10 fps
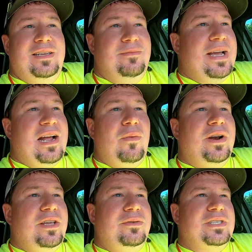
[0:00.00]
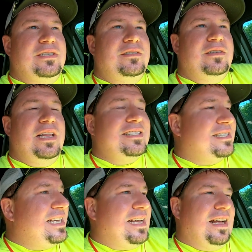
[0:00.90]
Man, I want to use it. Let's
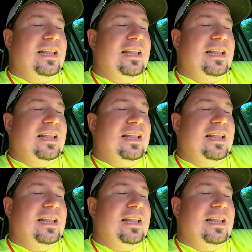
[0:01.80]
see.